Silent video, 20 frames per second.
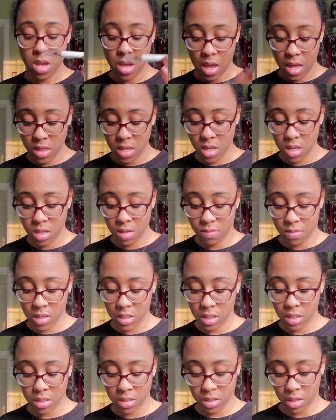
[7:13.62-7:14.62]
And then the
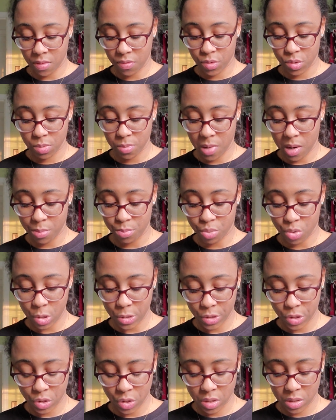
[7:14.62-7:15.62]
rest of the stuff is my
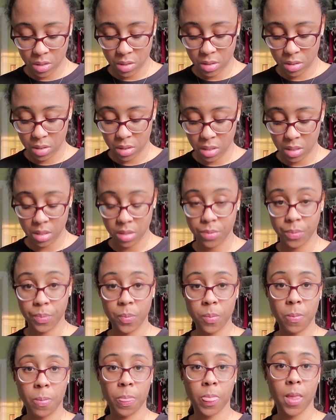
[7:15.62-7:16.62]
brushes and
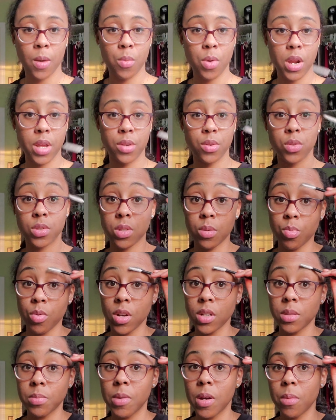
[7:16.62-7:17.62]
what I use to
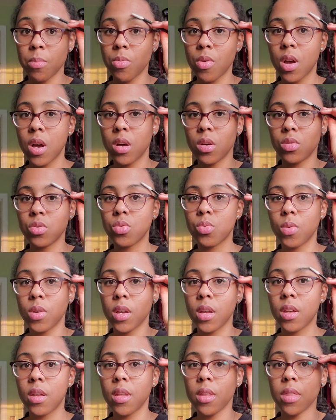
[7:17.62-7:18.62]
brush my brows
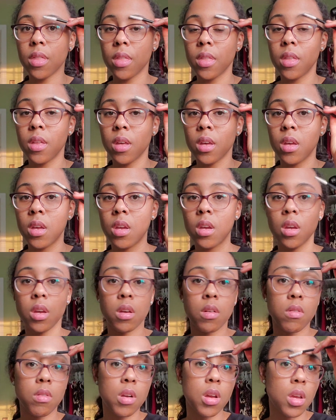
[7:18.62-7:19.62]
with.
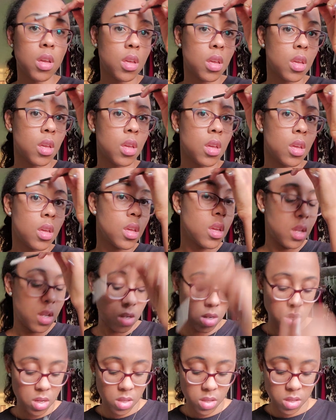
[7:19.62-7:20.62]
Right?
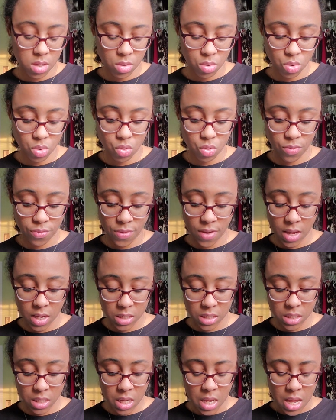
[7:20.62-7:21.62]
Nothing too
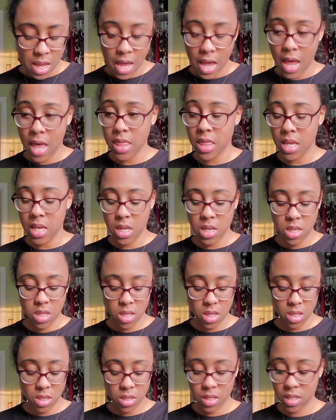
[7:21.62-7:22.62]
fancy. And
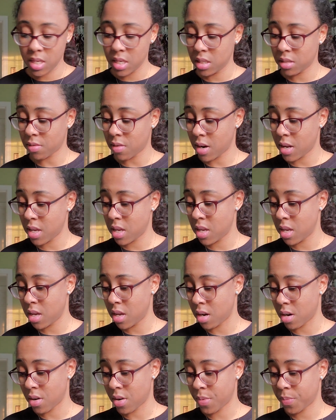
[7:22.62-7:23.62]
then these right
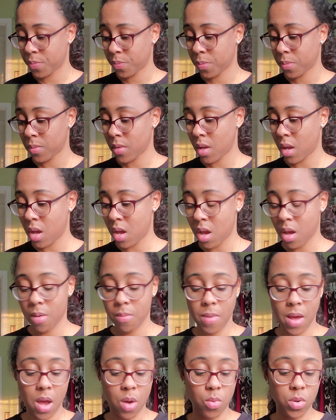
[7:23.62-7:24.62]
here,
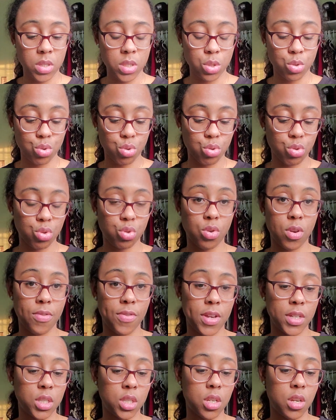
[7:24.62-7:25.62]
I wasn't too sure if
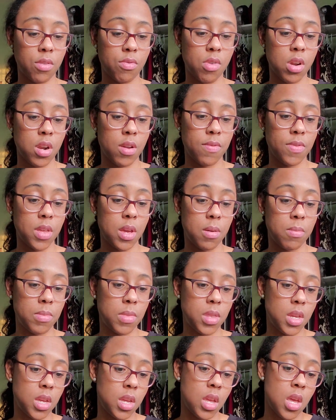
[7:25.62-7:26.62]
I should get rid of them.
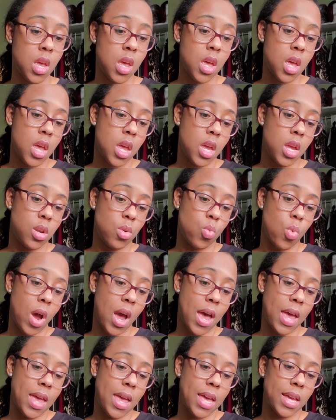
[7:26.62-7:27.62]
The
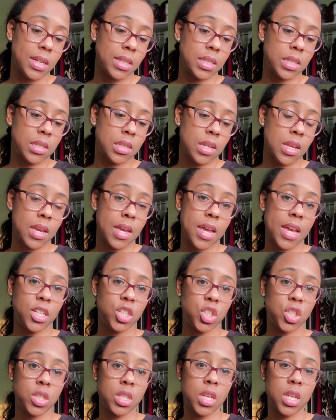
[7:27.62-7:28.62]
NYX
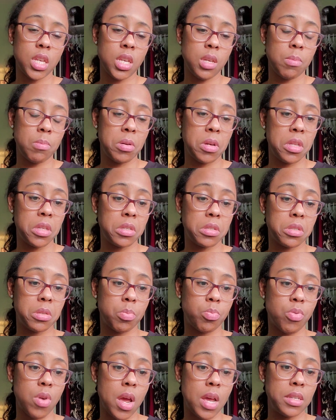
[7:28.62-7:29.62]
HD, but
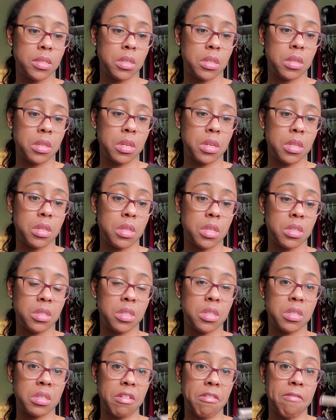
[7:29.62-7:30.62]
surprisingly
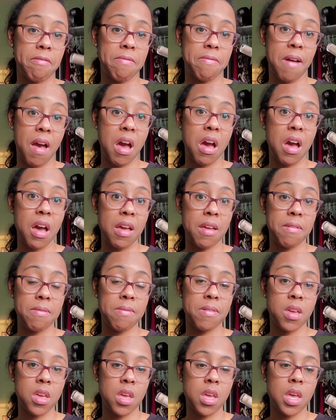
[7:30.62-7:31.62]
this is a 5,
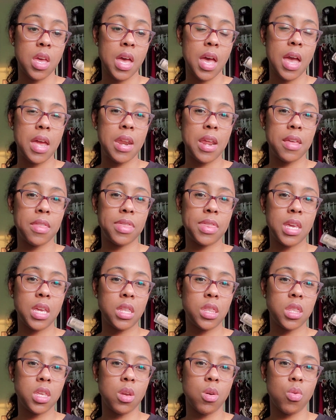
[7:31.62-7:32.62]
and I
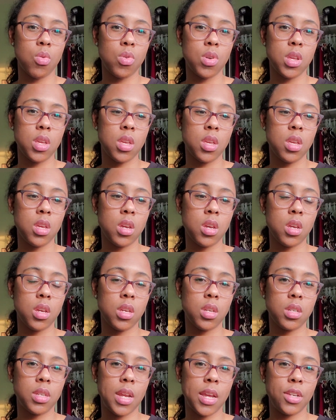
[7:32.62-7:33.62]
think the only
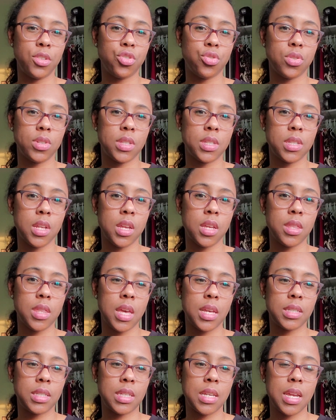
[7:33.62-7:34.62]
dangerous thing
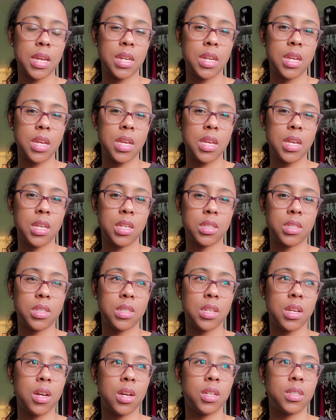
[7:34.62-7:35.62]
that's in it,
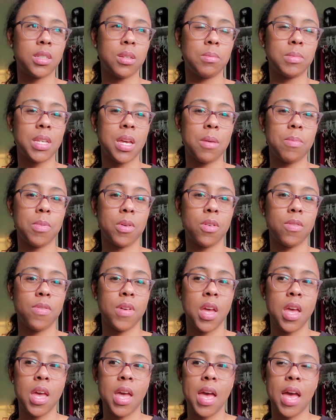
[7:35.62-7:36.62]
it's some type of
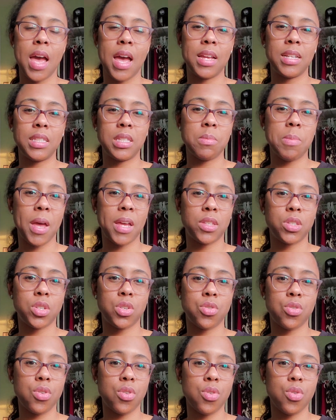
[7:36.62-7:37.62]

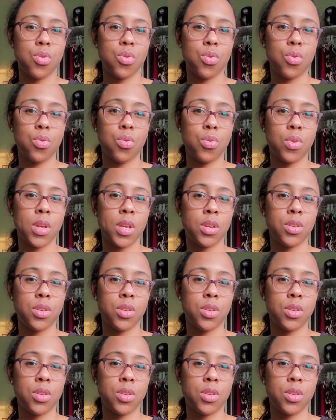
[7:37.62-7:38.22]
antibacterial